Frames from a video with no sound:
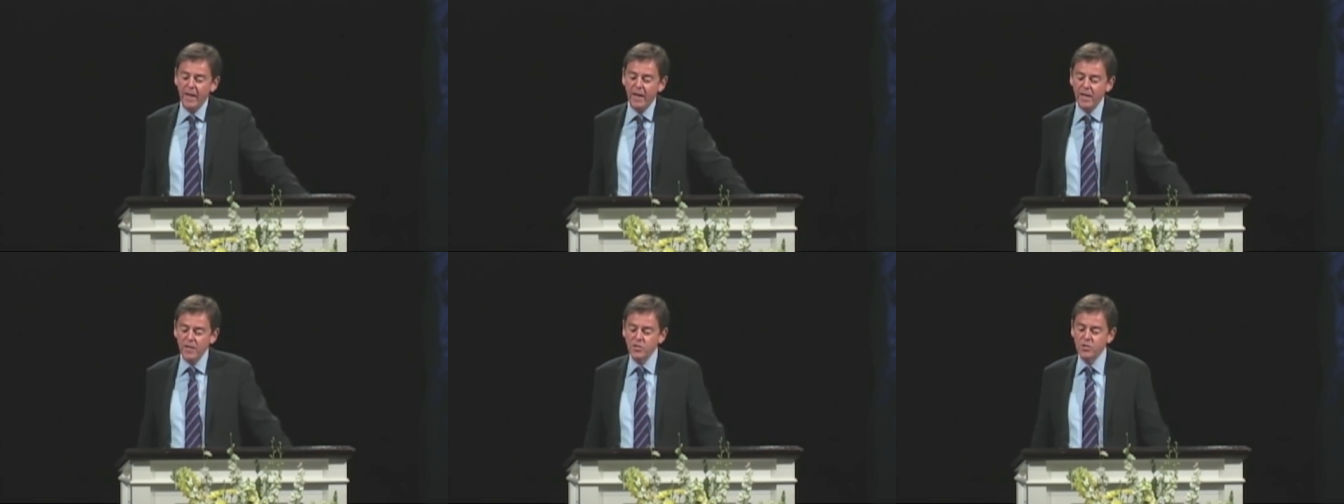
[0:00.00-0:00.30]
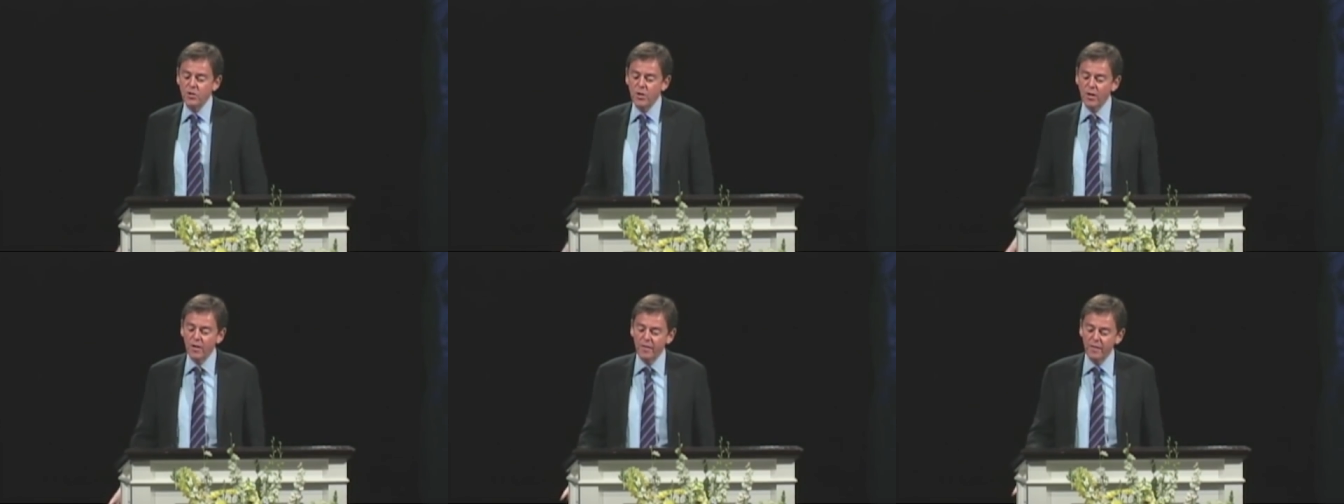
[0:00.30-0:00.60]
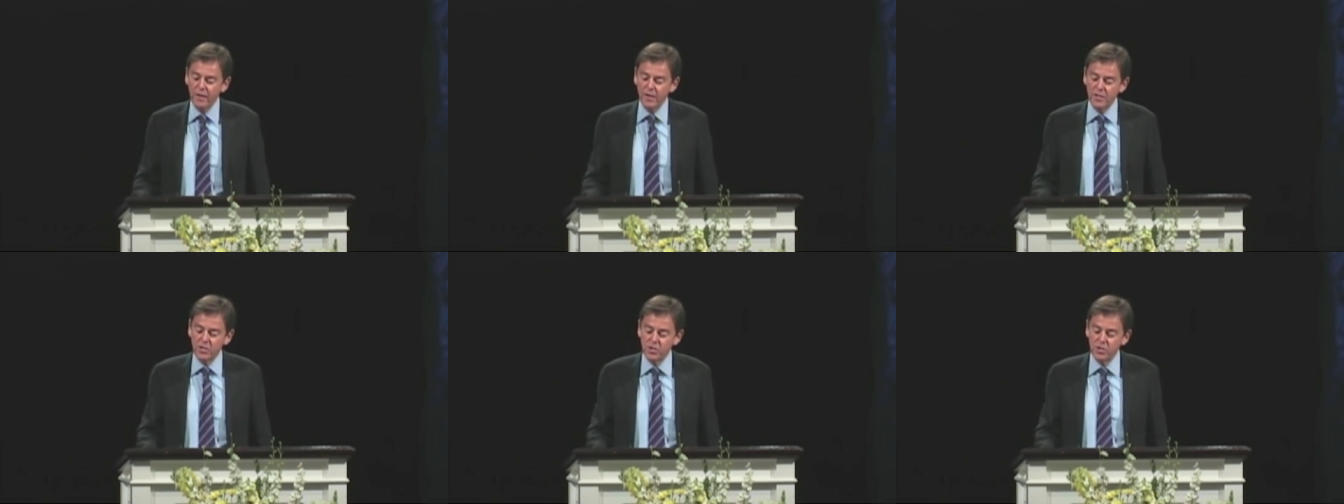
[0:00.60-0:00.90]
Is
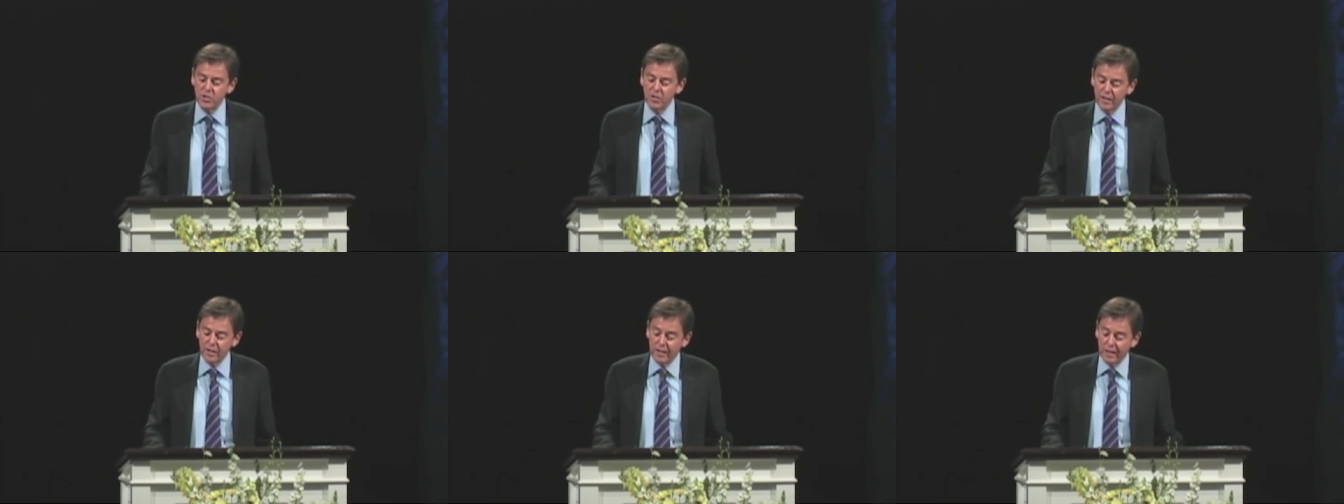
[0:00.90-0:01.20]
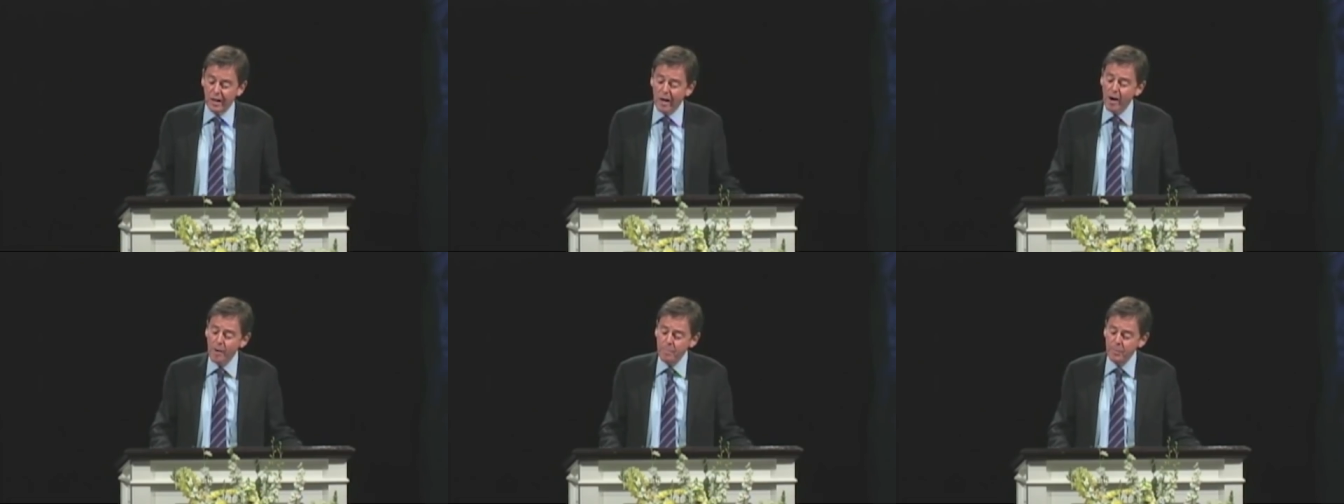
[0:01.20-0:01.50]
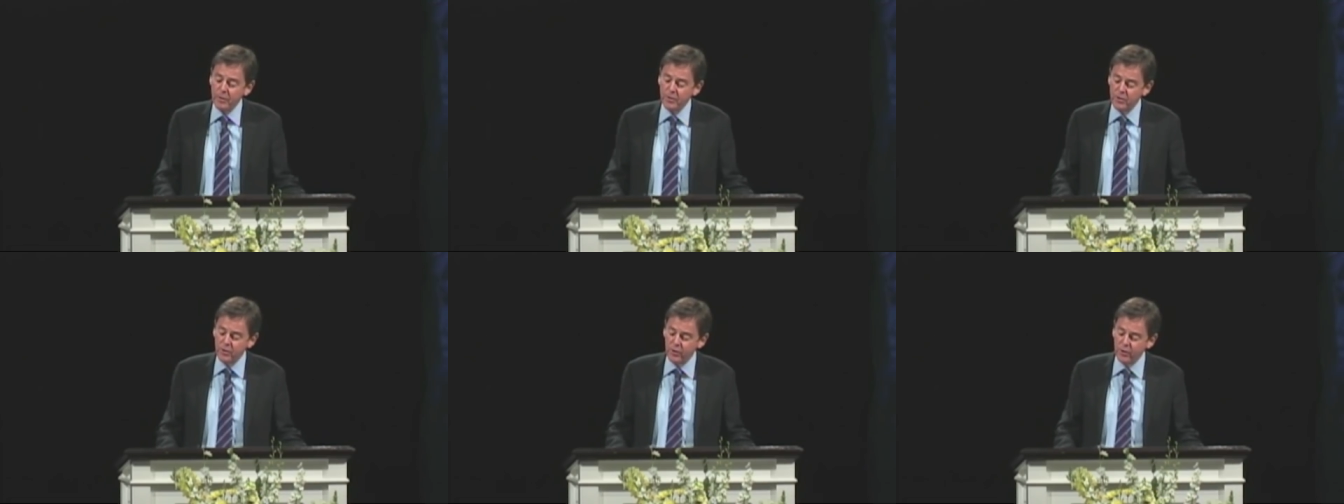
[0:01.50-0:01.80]
not this the
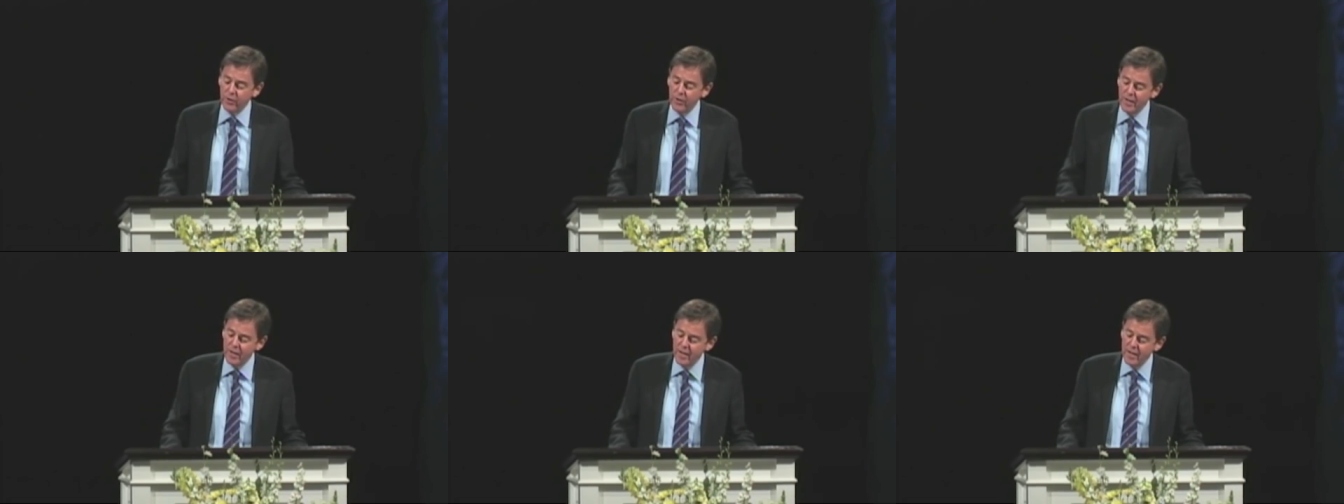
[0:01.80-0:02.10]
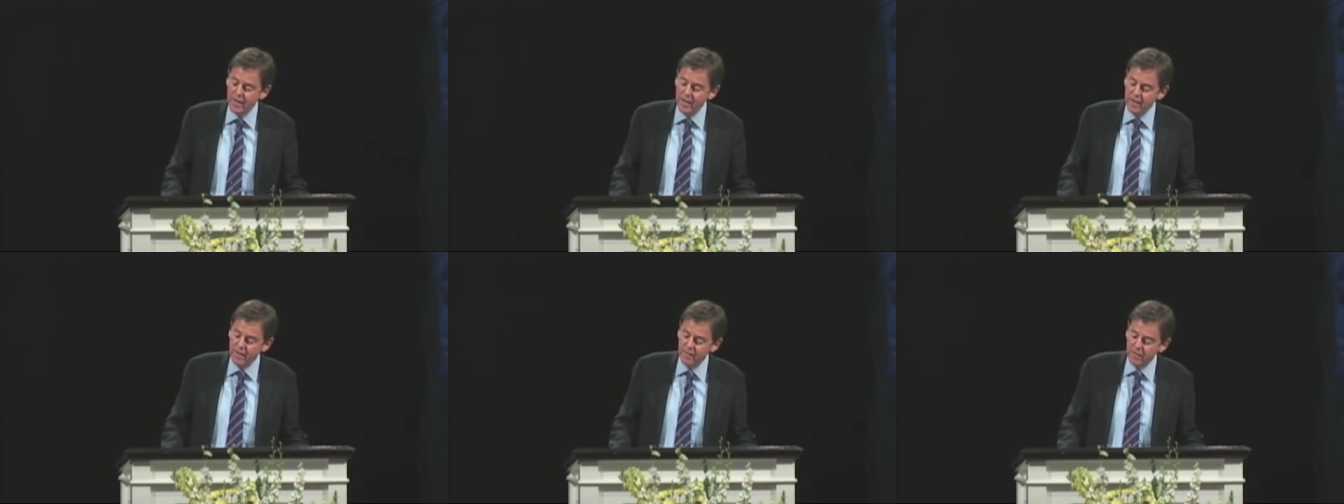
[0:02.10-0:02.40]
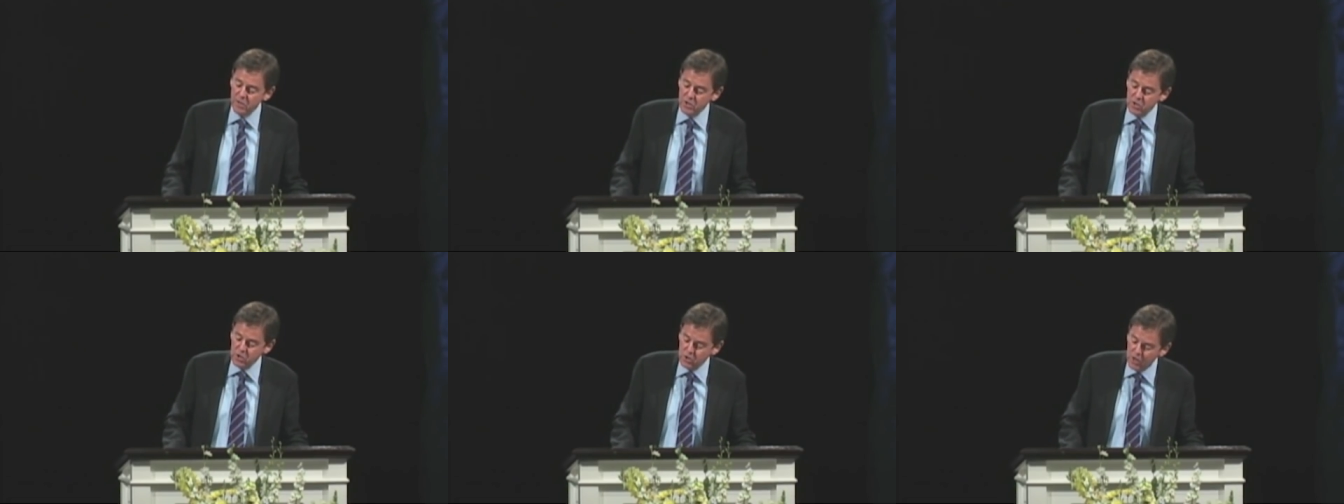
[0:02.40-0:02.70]
carpenter,
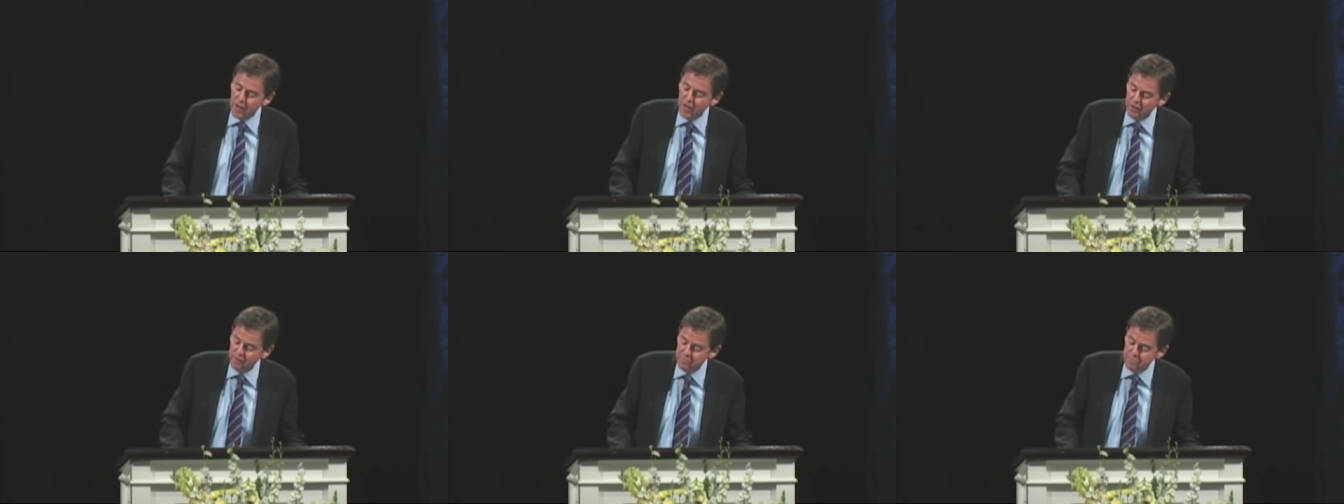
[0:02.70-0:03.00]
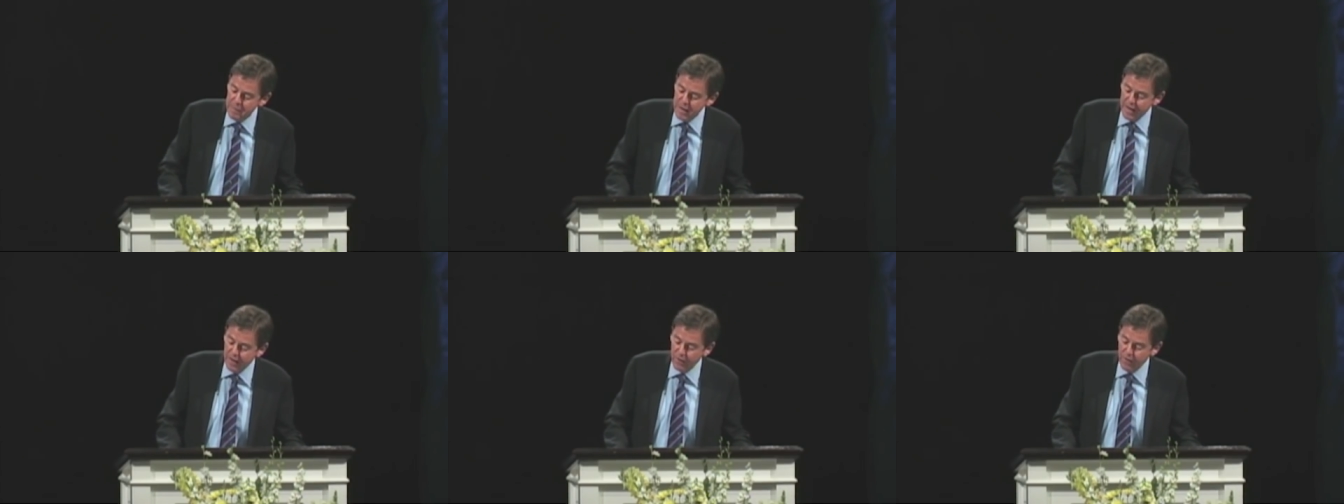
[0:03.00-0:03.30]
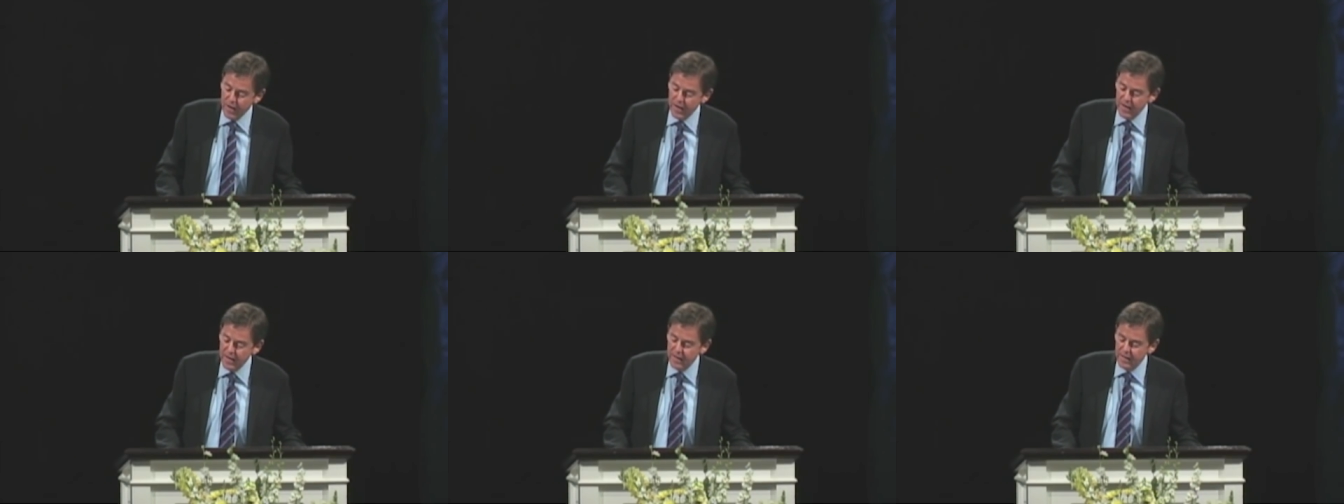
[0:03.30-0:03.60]
the son of
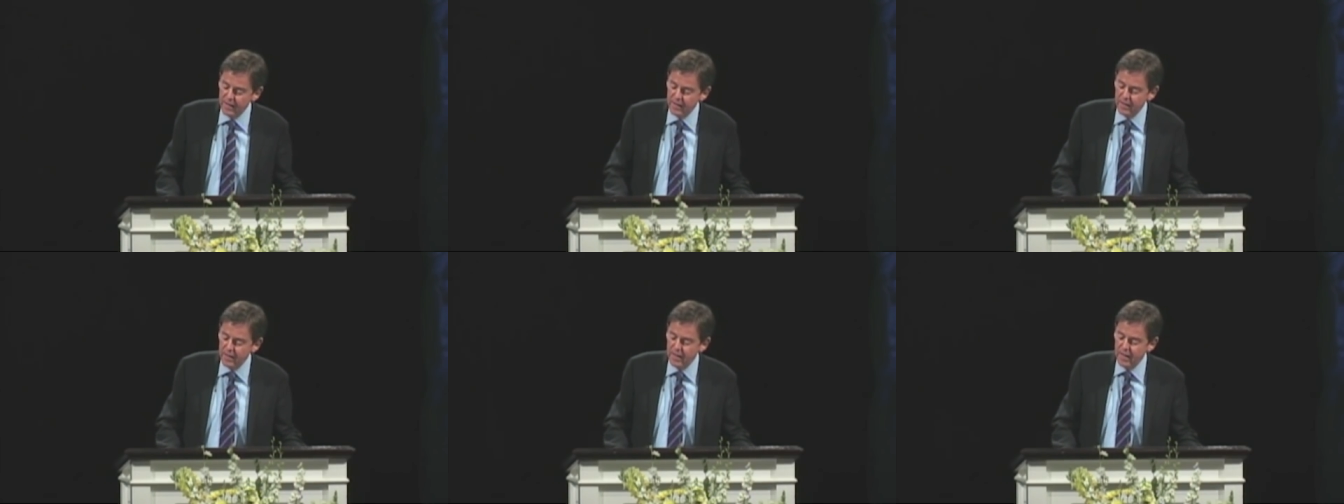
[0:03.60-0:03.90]
Mary,